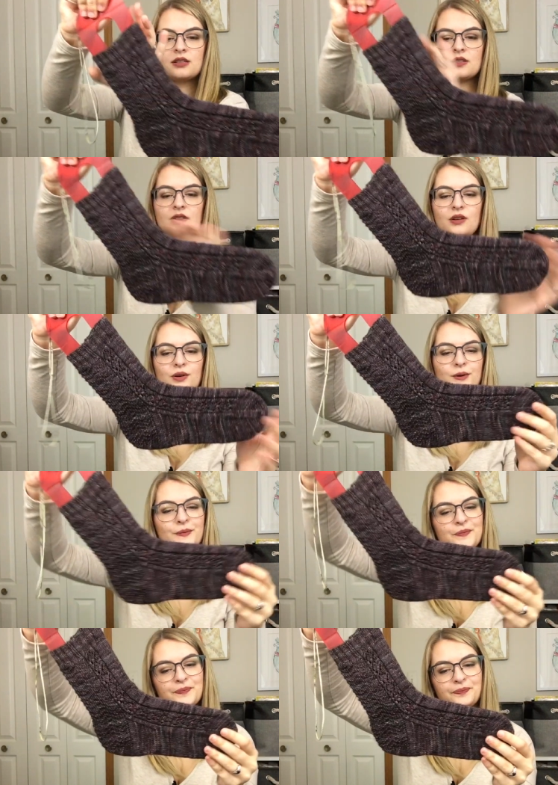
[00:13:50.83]

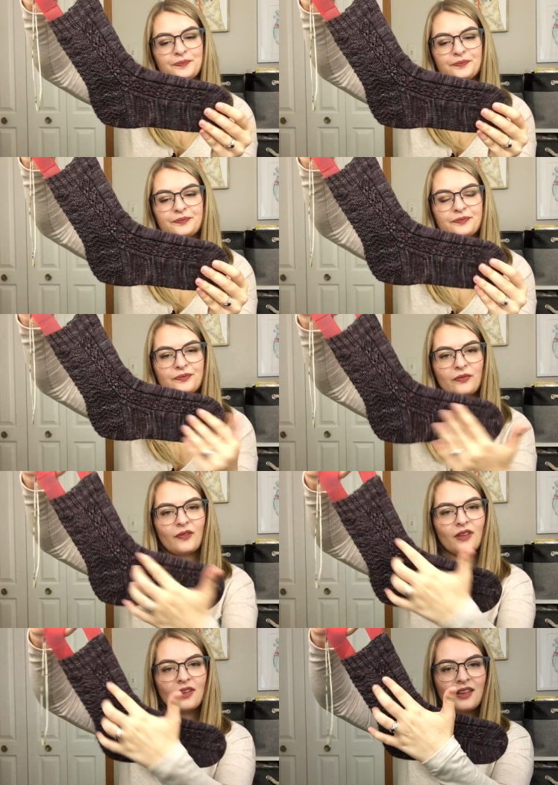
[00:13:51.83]
So
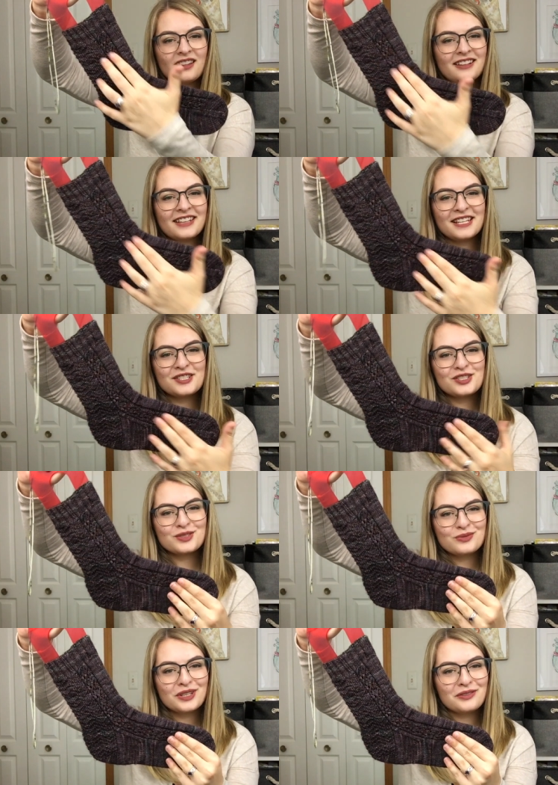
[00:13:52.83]
the lace
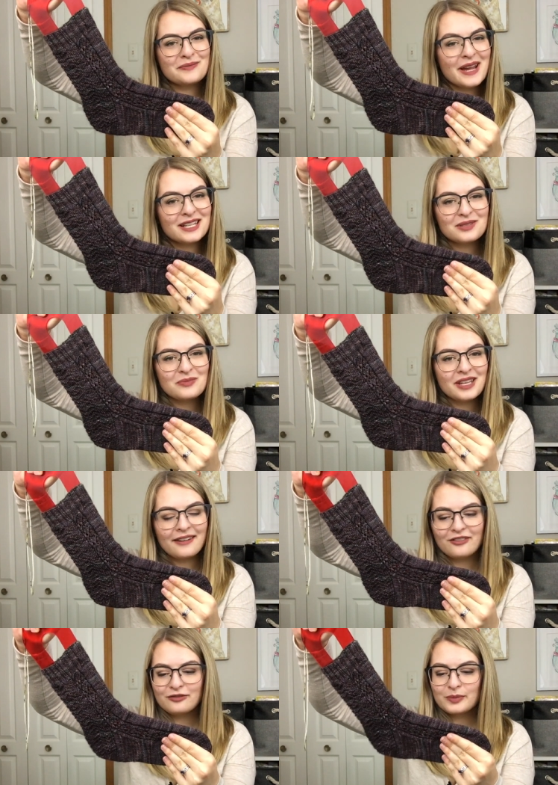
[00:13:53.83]
just really reminded
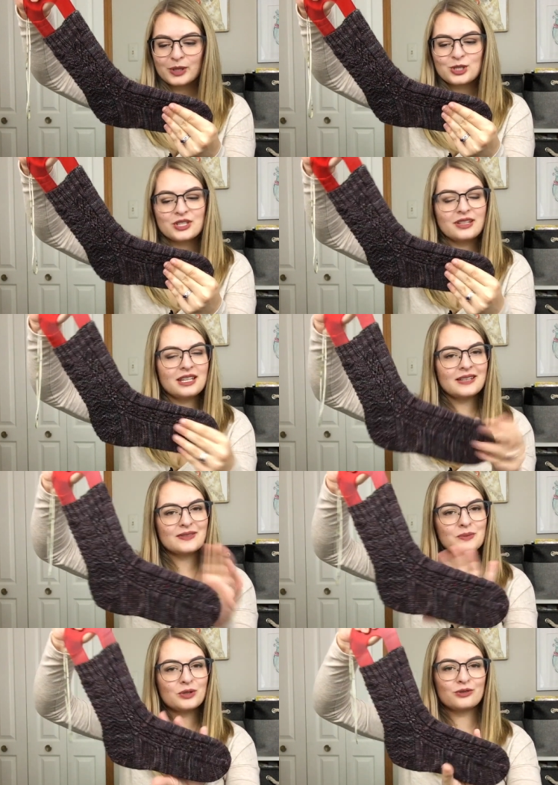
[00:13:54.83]
me of birch
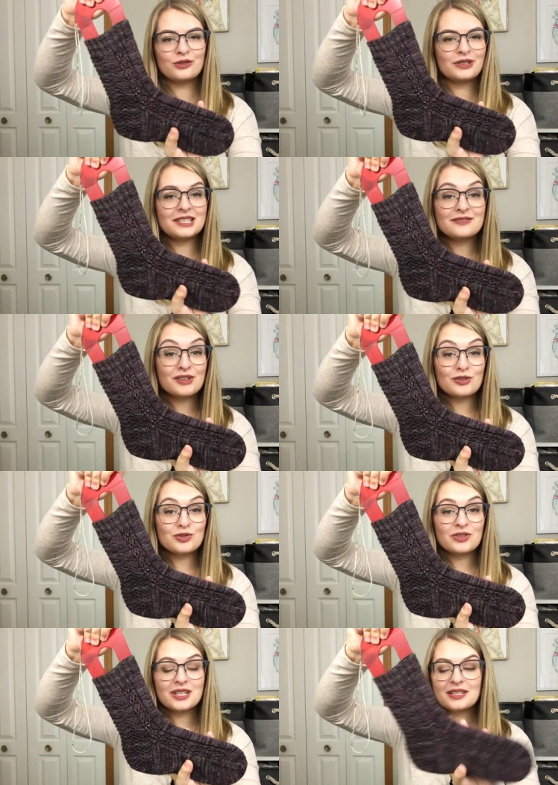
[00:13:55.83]
leaves, beautiful leaves on
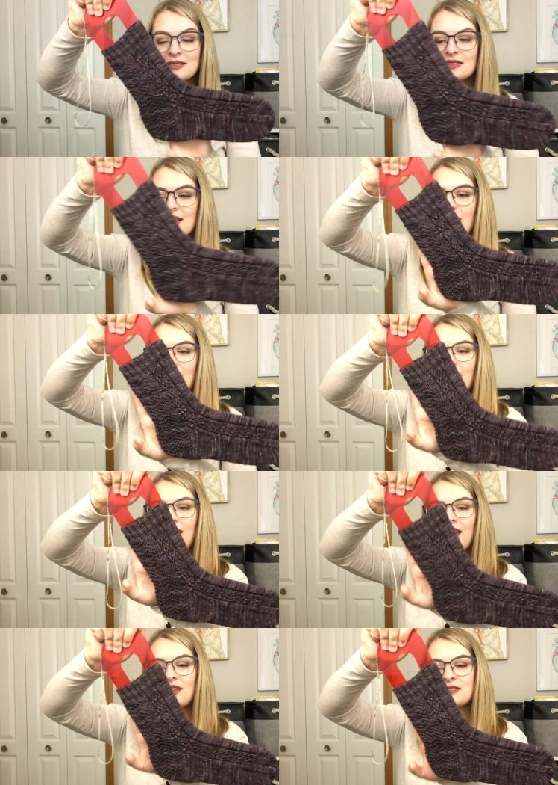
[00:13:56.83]
trees,
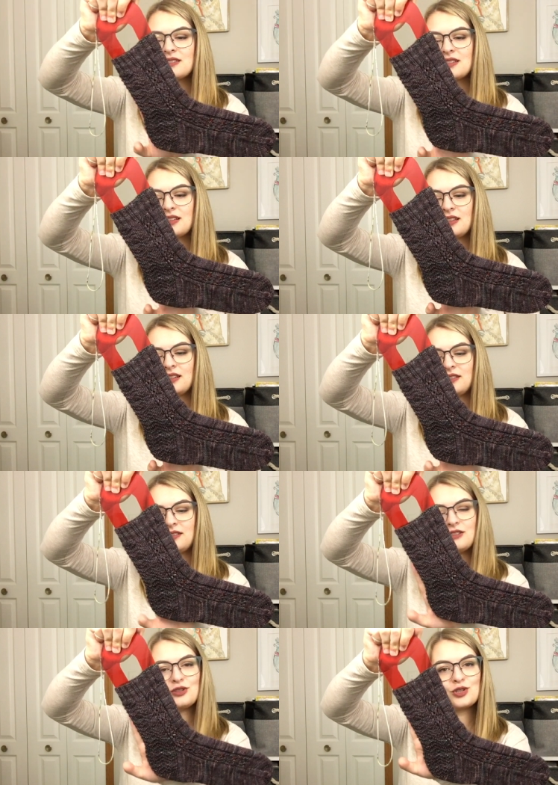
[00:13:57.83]
and
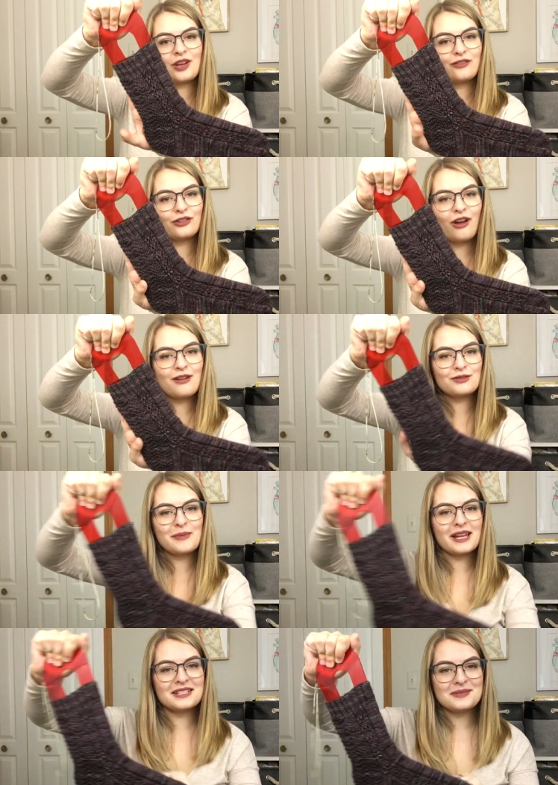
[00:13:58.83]
the chevron
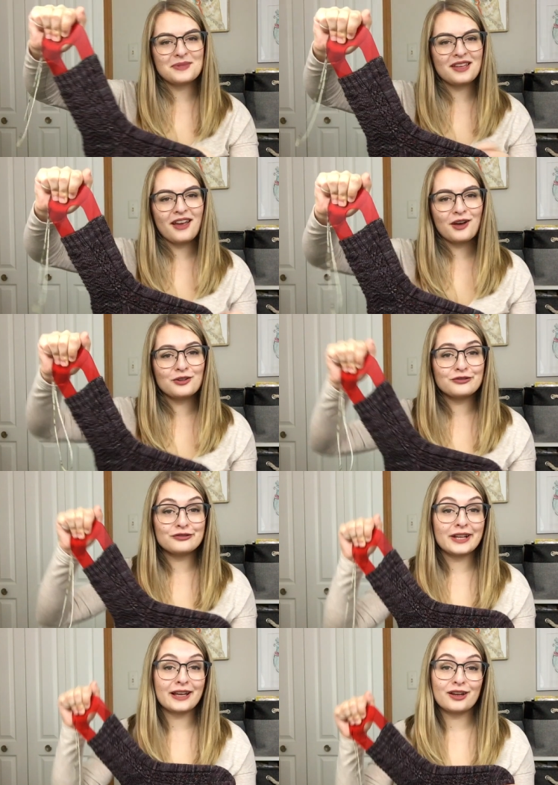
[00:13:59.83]
reminded me
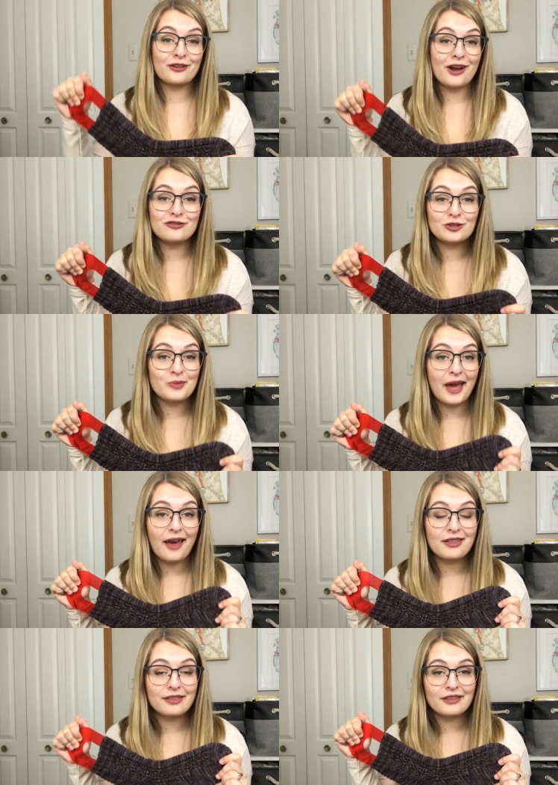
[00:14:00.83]
of like a gravel
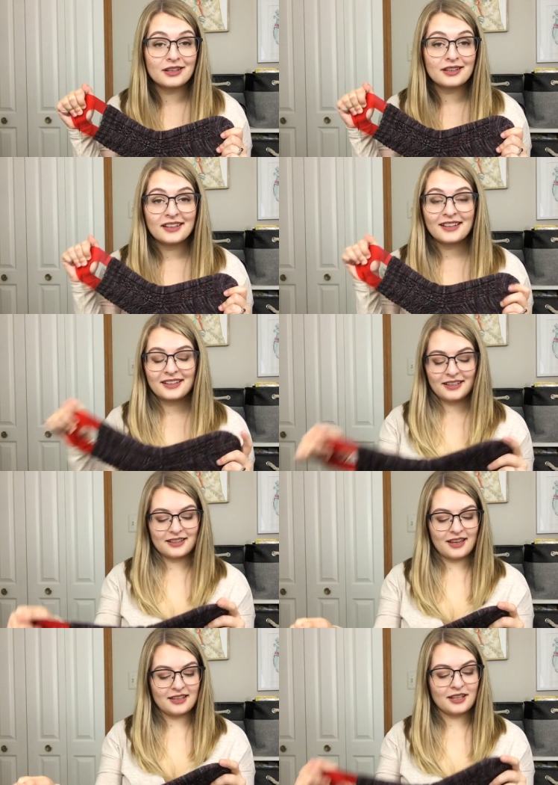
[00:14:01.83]
path
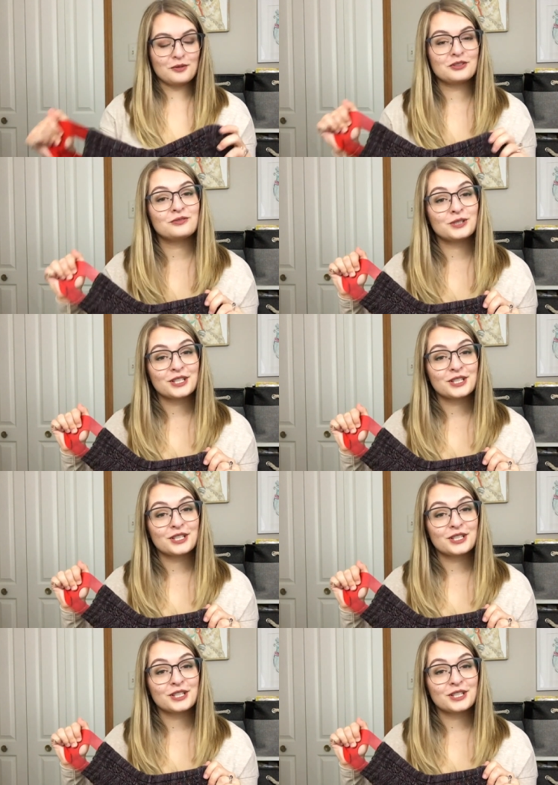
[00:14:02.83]
that they would have